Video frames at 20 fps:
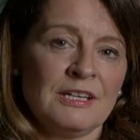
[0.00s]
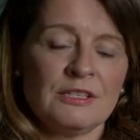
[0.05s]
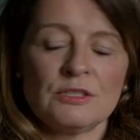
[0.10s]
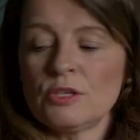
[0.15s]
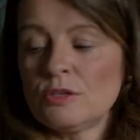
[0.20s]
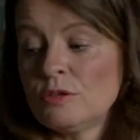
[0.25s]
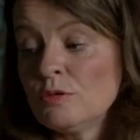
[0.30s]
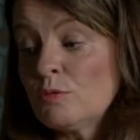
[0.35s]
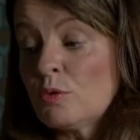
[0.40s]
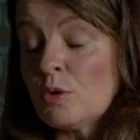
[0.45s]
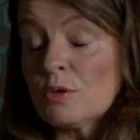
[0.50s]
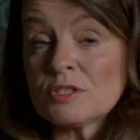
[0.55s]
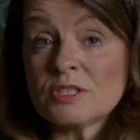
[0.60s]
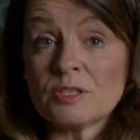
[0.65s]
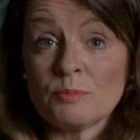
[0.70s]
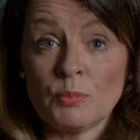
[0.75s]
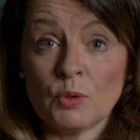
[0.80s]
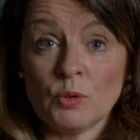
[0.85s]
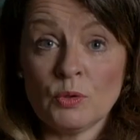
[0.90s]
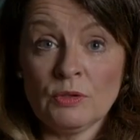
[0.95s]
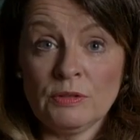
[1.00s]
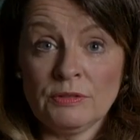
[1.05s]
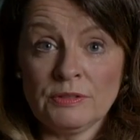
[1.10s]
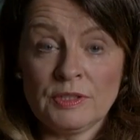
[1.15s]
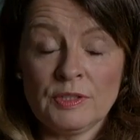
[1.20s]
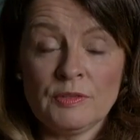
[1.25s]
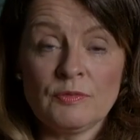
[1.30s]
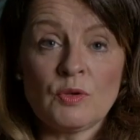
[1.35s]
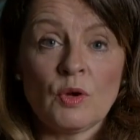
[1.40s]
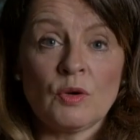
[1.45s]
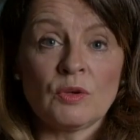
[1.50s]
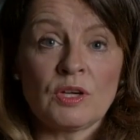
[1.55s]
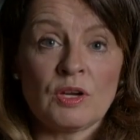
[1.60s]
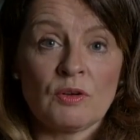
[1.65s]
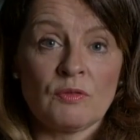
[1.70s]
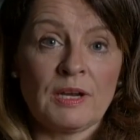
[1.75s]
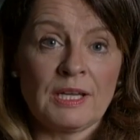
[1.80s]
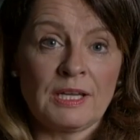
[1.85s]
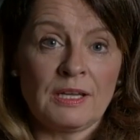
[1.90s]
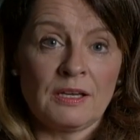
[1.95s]
So you've got support, you've got
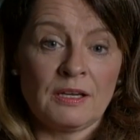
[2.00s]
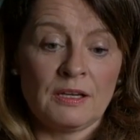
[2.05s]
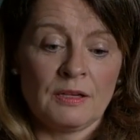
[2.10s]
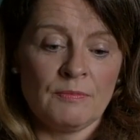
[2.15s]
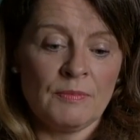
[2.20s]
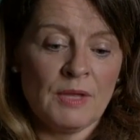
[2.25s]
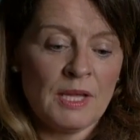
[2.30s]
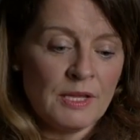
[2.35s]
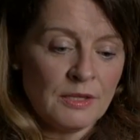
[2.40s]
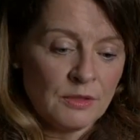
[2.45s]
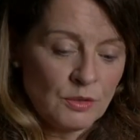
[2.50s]
curriculum,